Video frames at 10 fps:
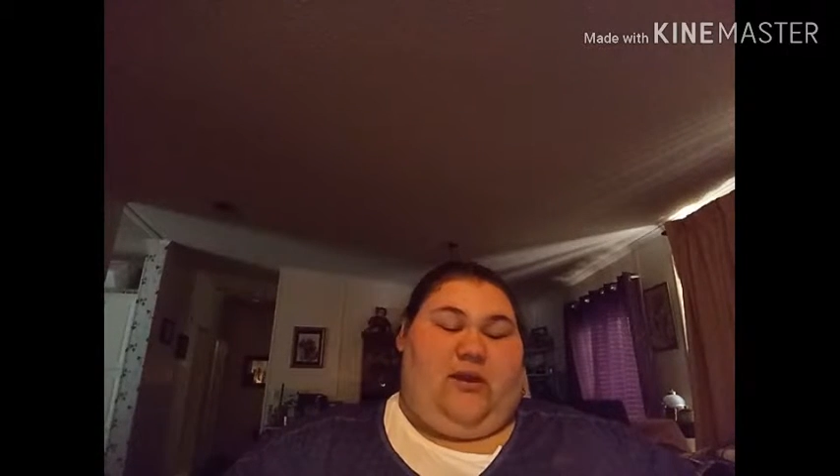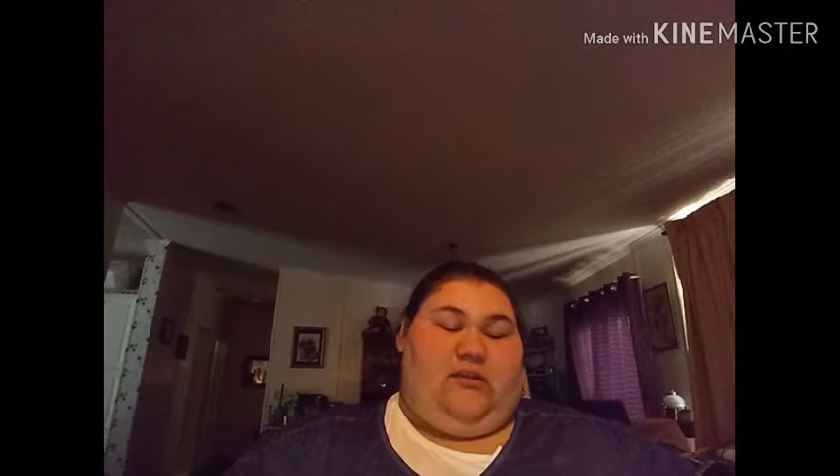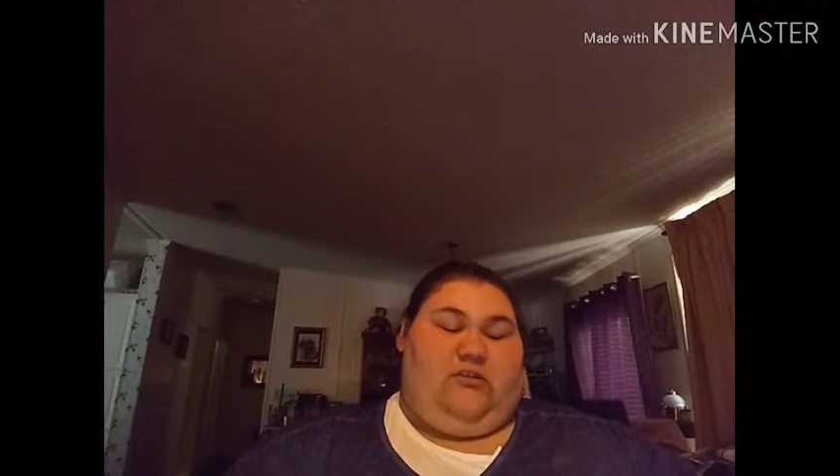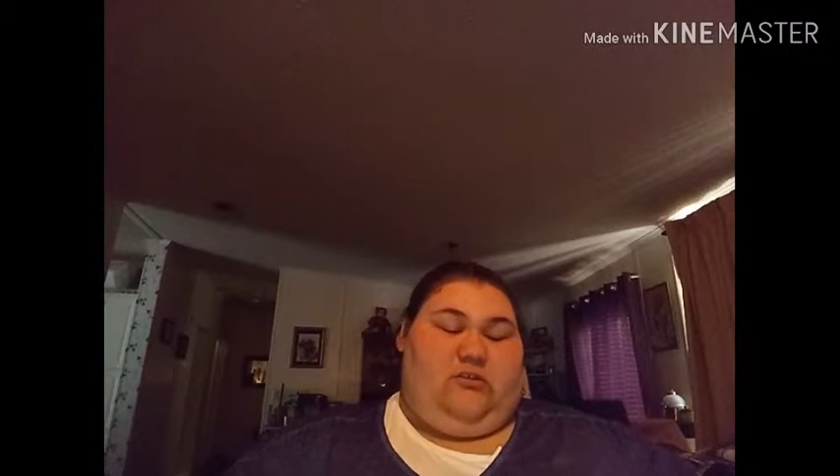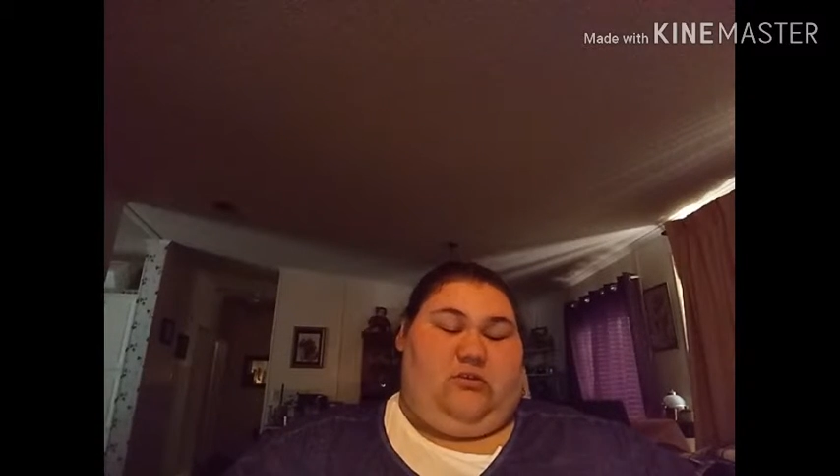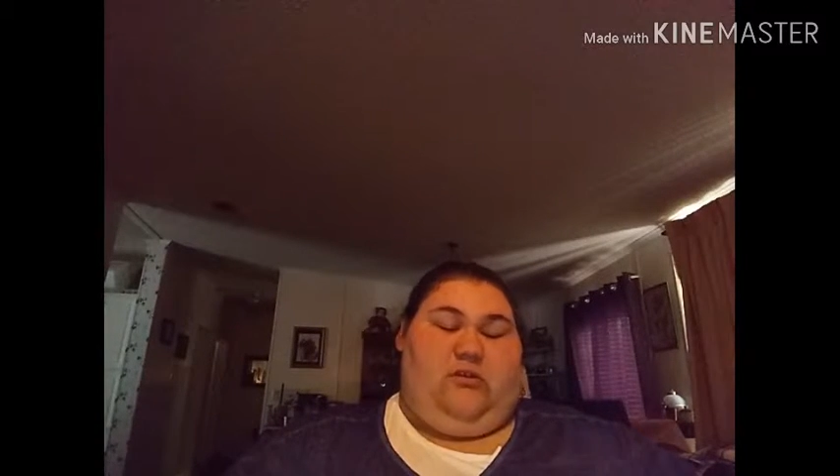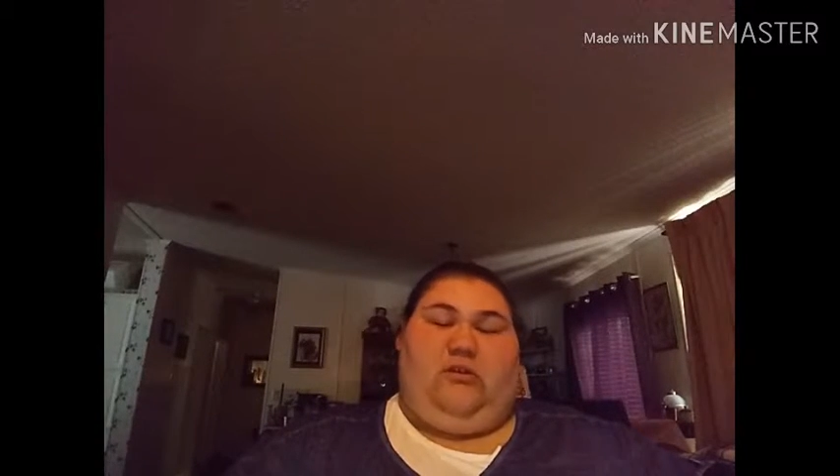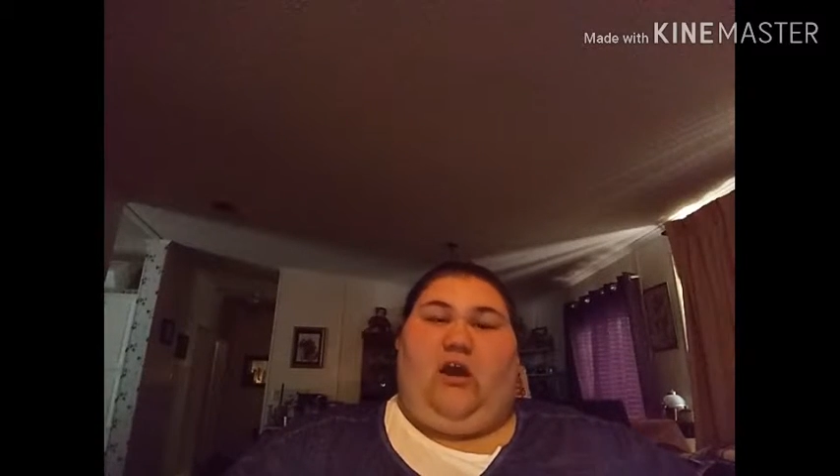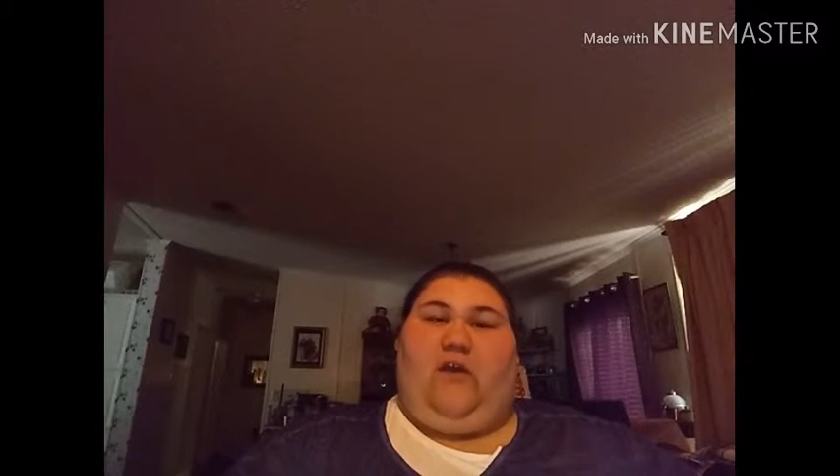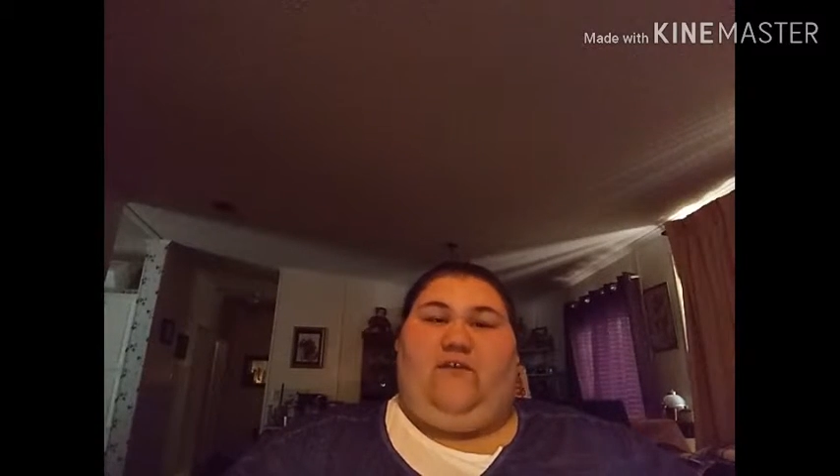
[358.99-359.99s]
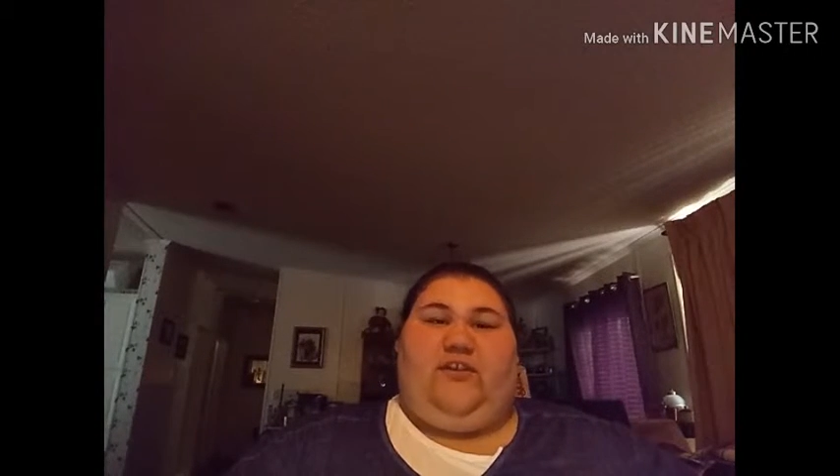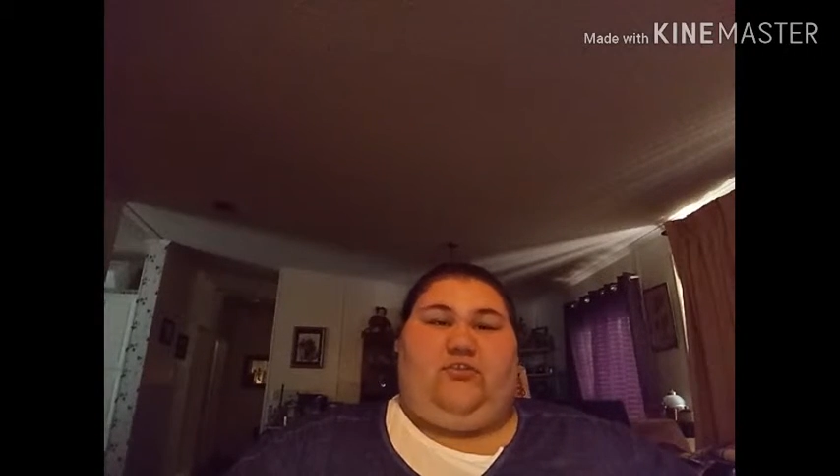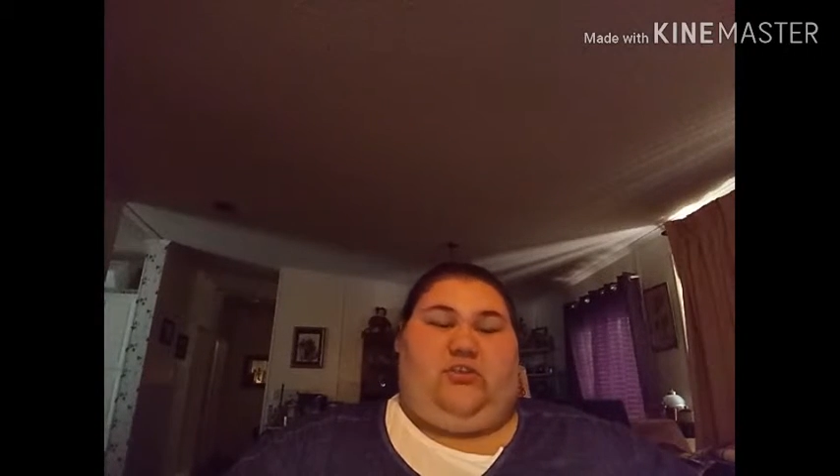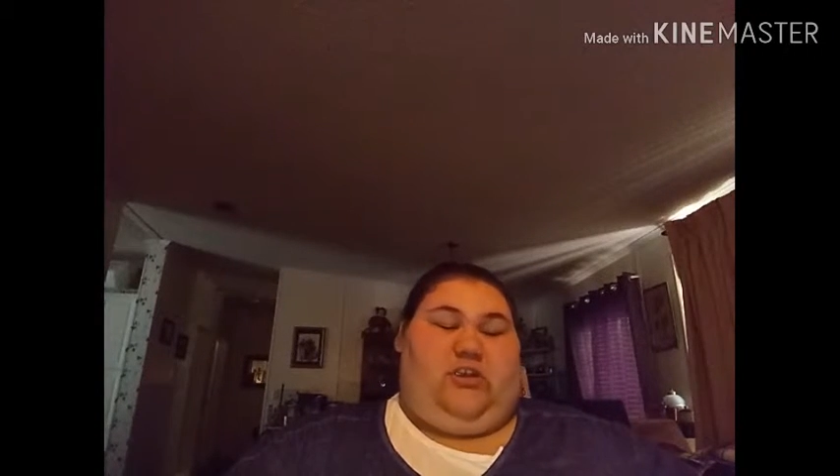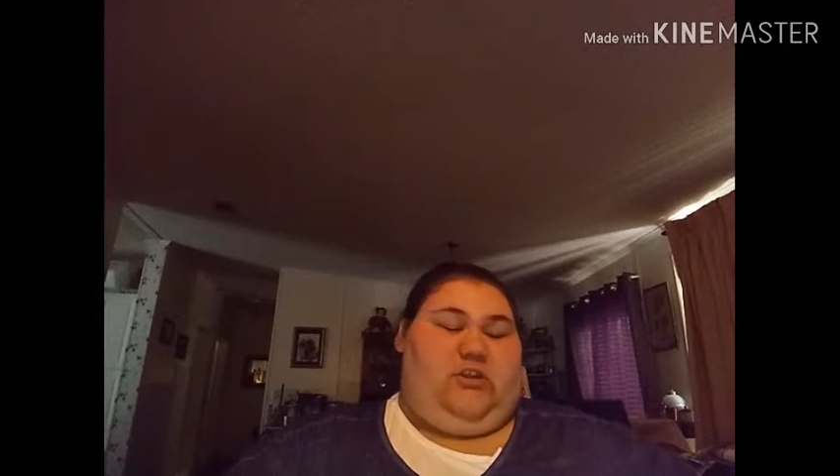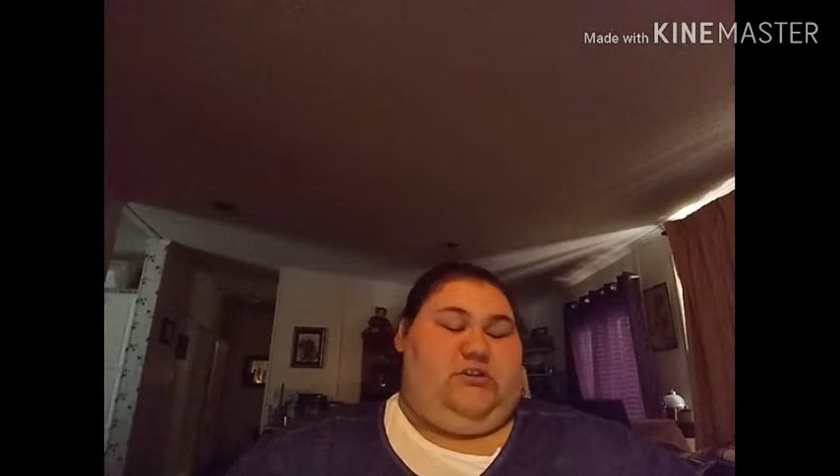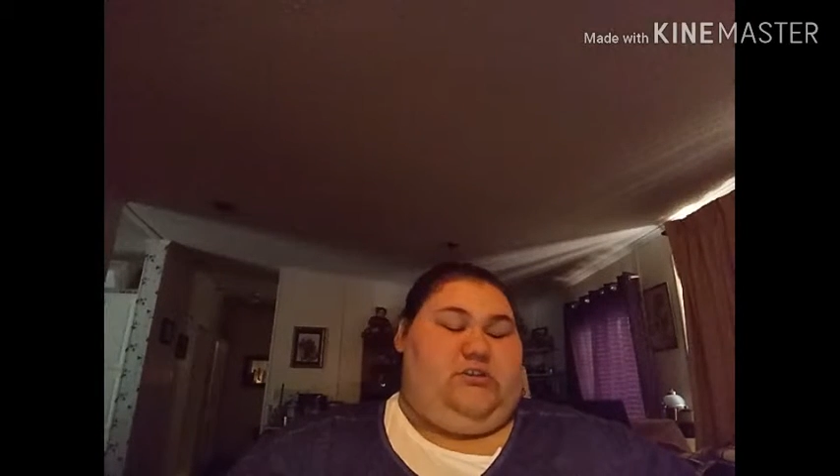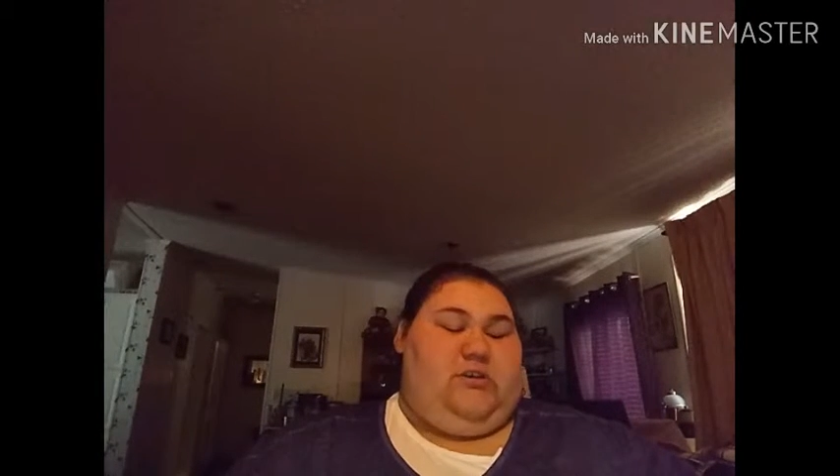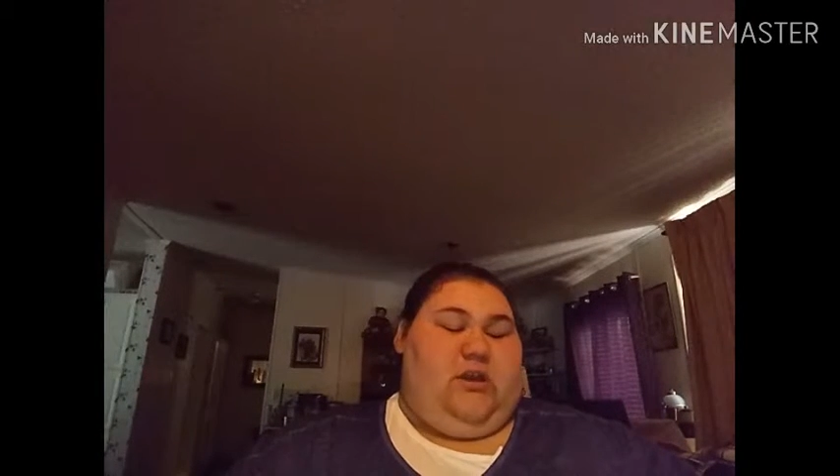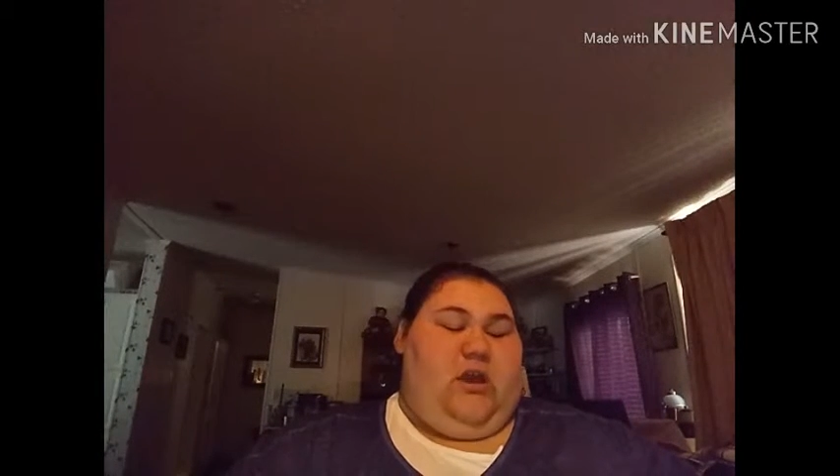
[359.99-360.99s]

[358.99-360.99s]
iced coffee drinkers.